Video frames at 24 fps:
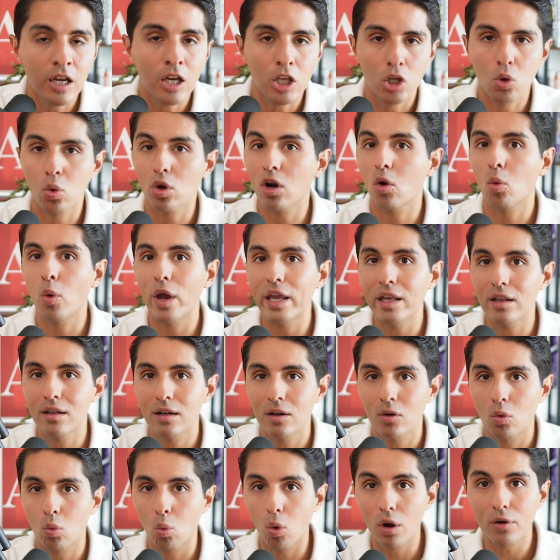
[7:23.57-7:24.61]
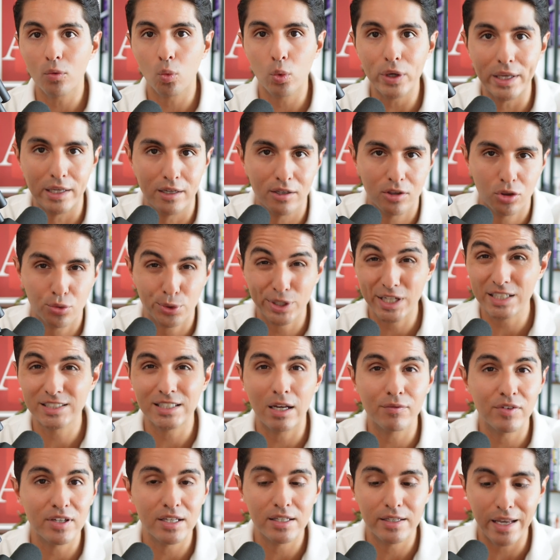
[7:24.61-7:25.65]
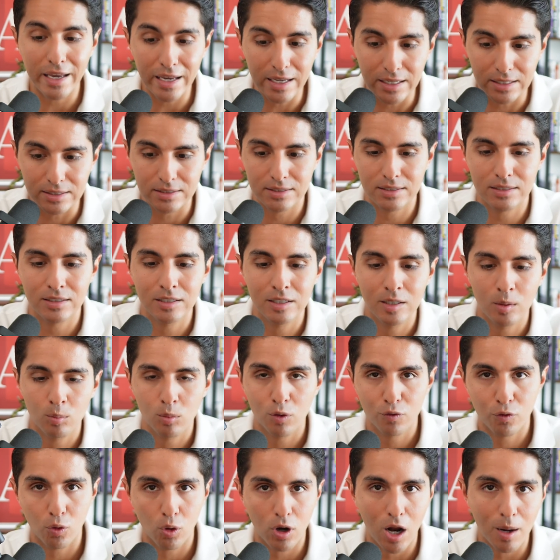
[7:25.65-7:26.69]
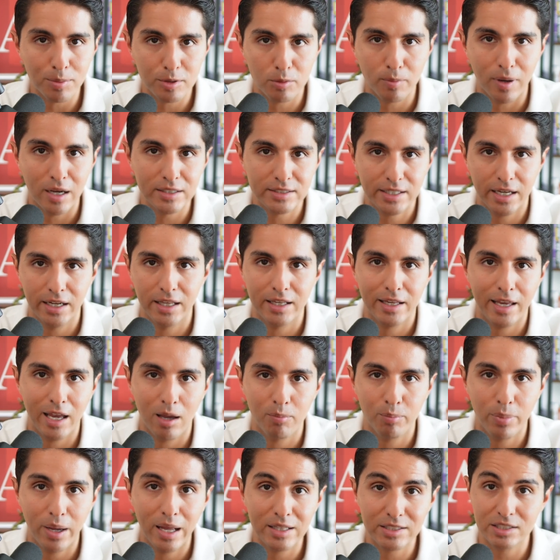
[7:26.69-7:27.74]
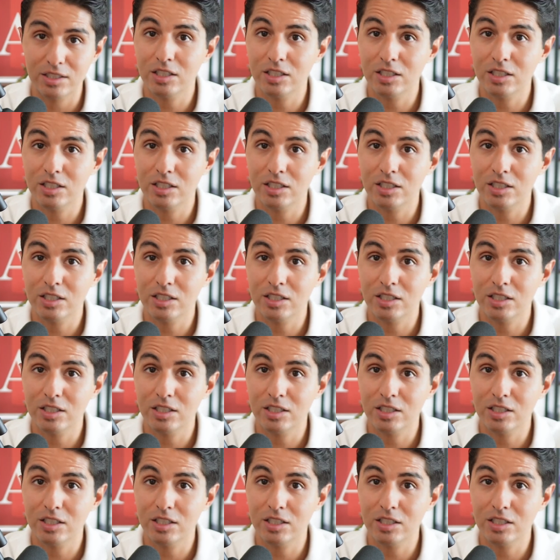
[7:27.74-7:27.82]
you want to wait 1 week, 3 to 7 days before optimizing any campaigns.